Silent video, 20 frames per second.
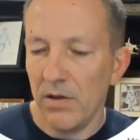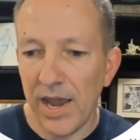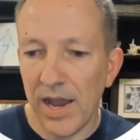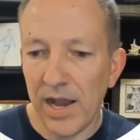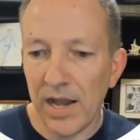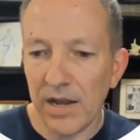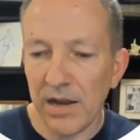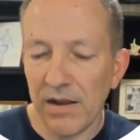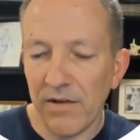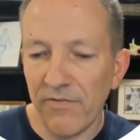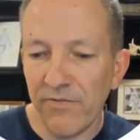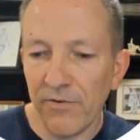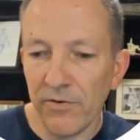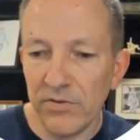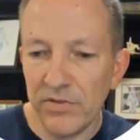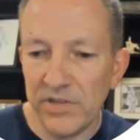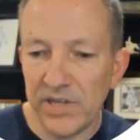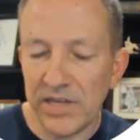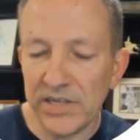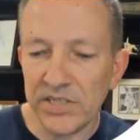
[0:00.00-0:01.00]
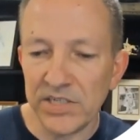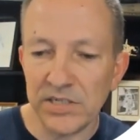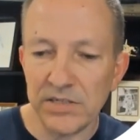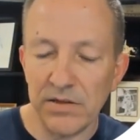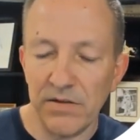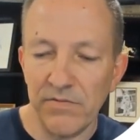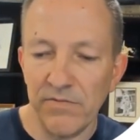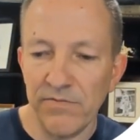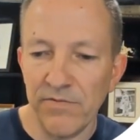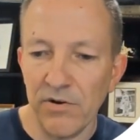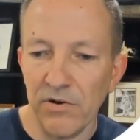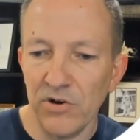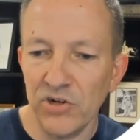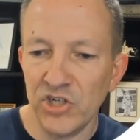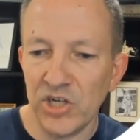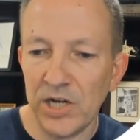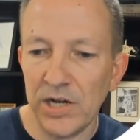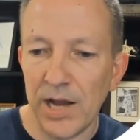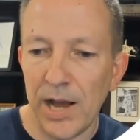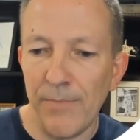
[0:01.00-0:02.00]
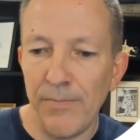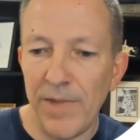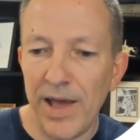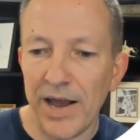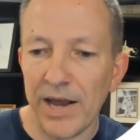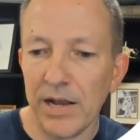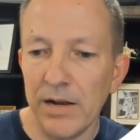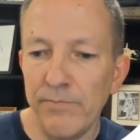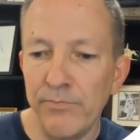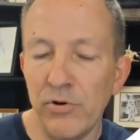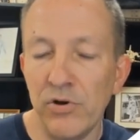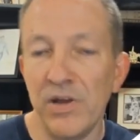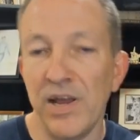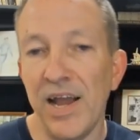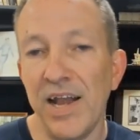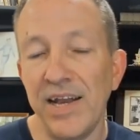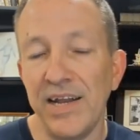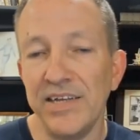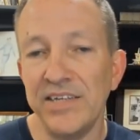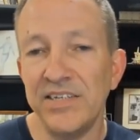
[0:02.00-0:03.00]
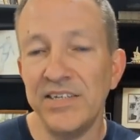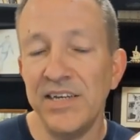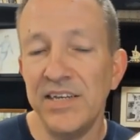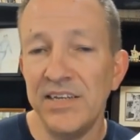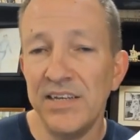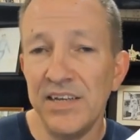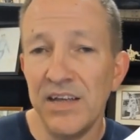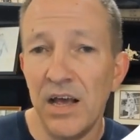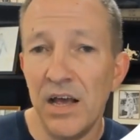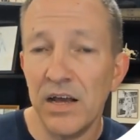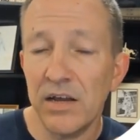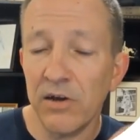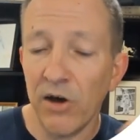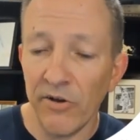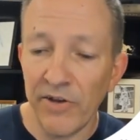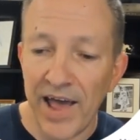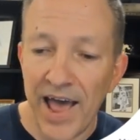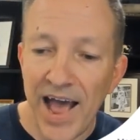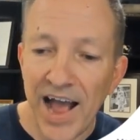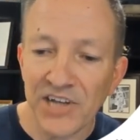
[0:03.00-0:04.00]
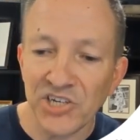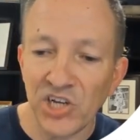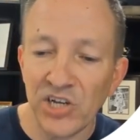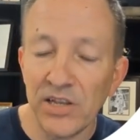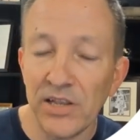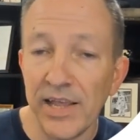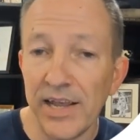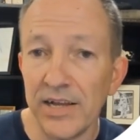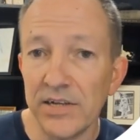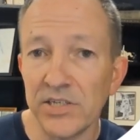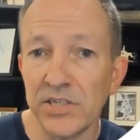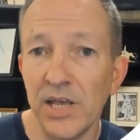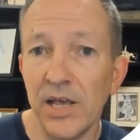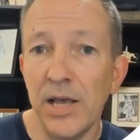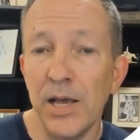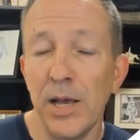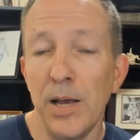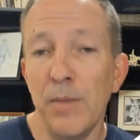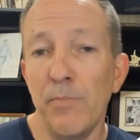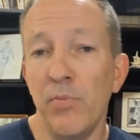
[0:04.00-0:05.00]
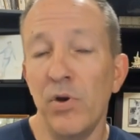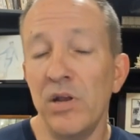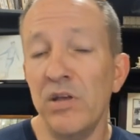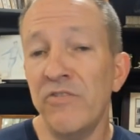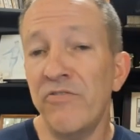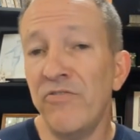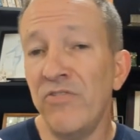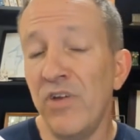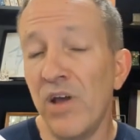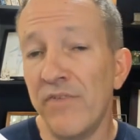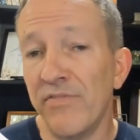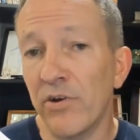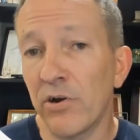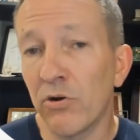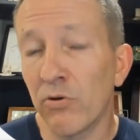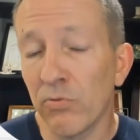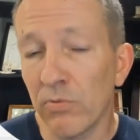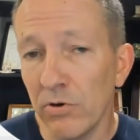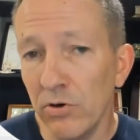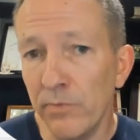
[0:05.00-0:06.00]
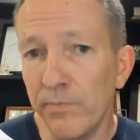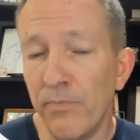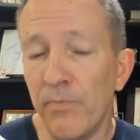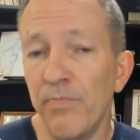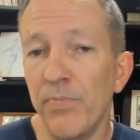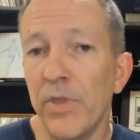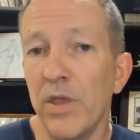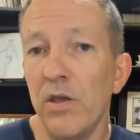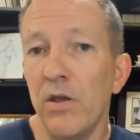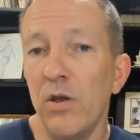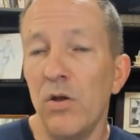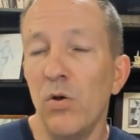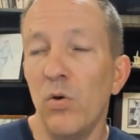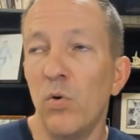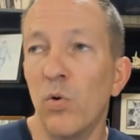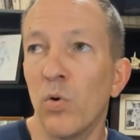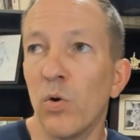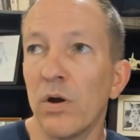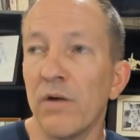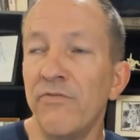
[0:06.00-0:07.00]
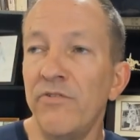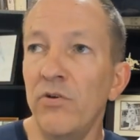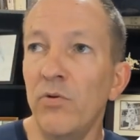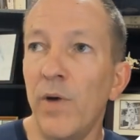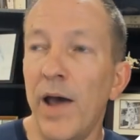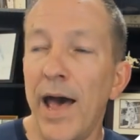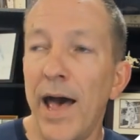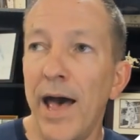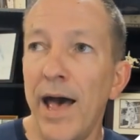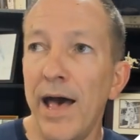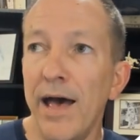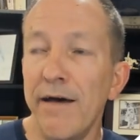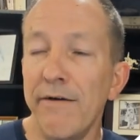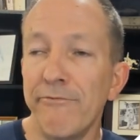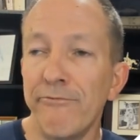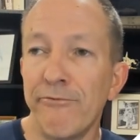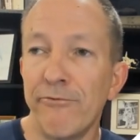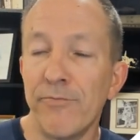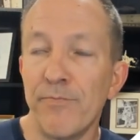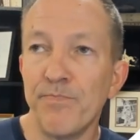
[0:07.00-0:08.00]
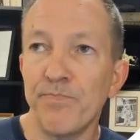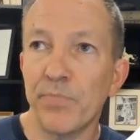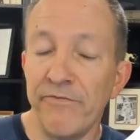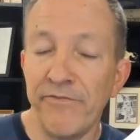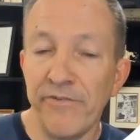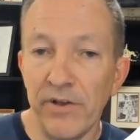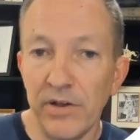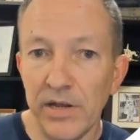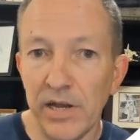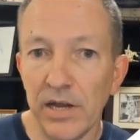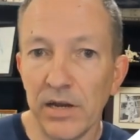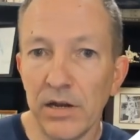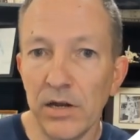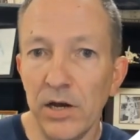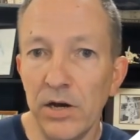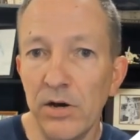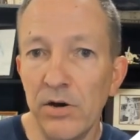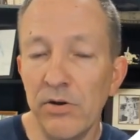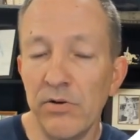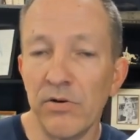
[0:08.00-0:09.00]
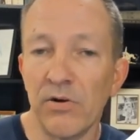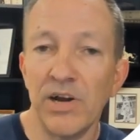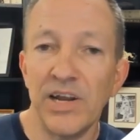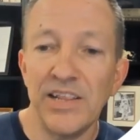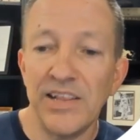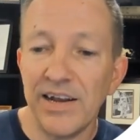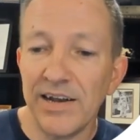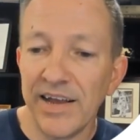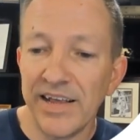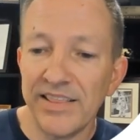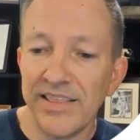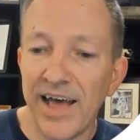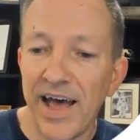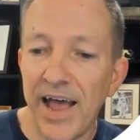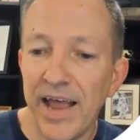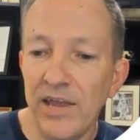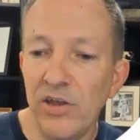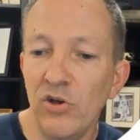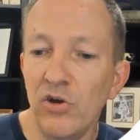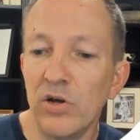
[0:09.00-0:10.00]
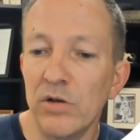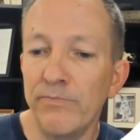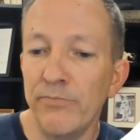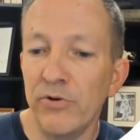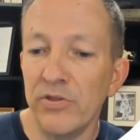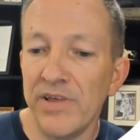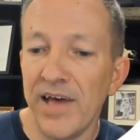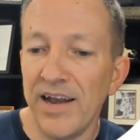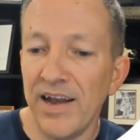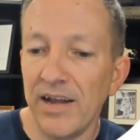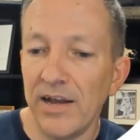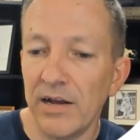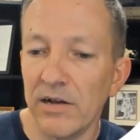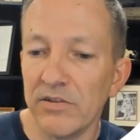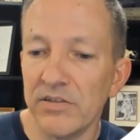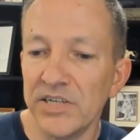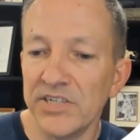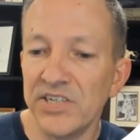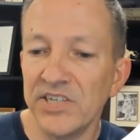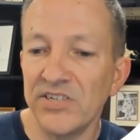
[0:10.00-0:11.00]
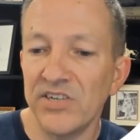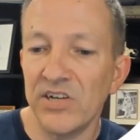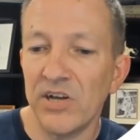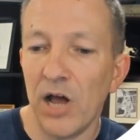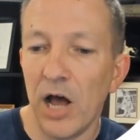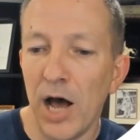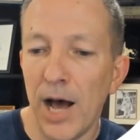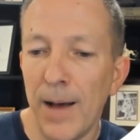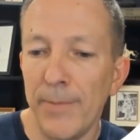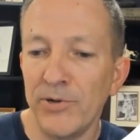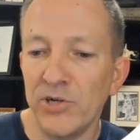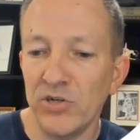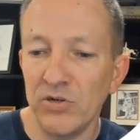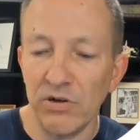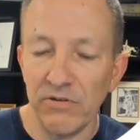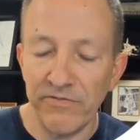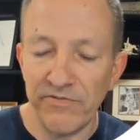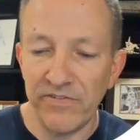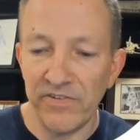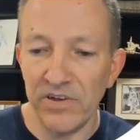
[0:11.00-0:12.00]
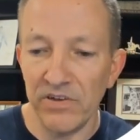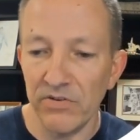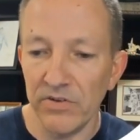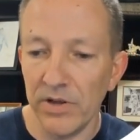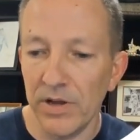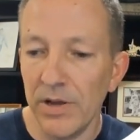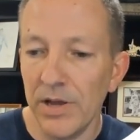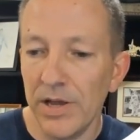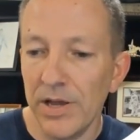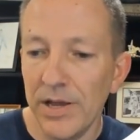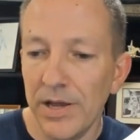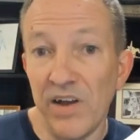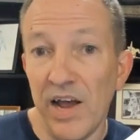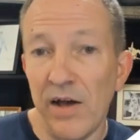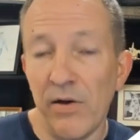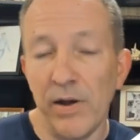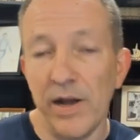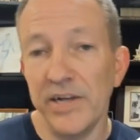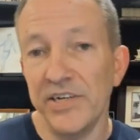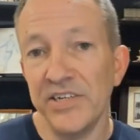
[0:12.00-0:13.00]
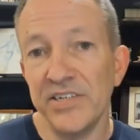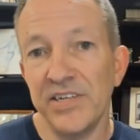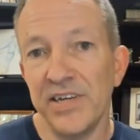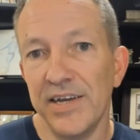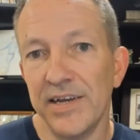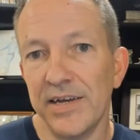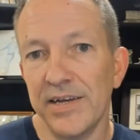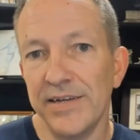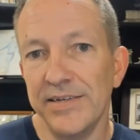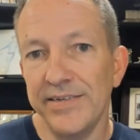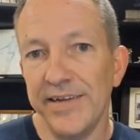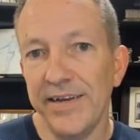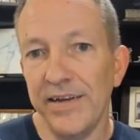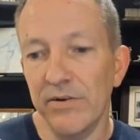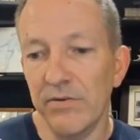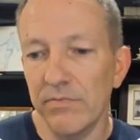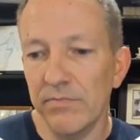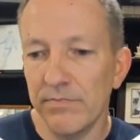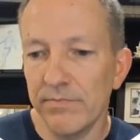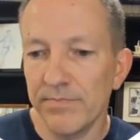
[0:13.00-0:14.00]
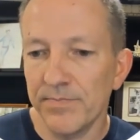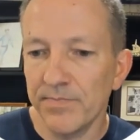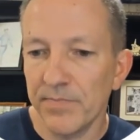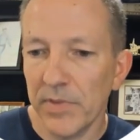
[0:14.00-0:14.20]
and for this version, I'm not going to put any call to action links, but if you have a group or if you have affiliate code or anything like that, you could put that in here. This is an optional field. So now I just hit continue.